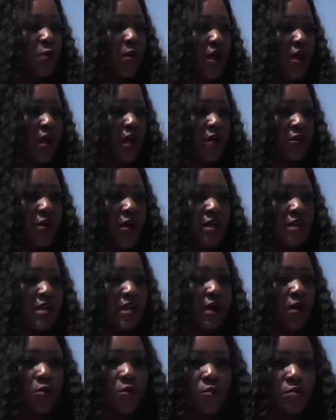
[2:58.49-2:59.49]
we are right
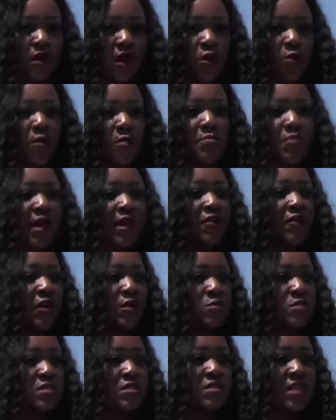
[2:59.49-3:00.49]
now, our
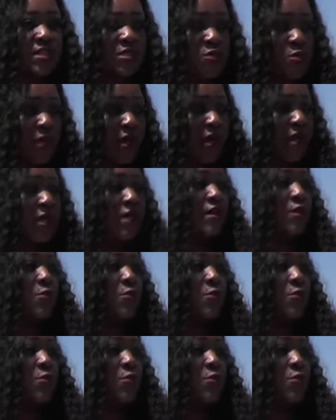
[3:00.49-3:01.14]
background, that we are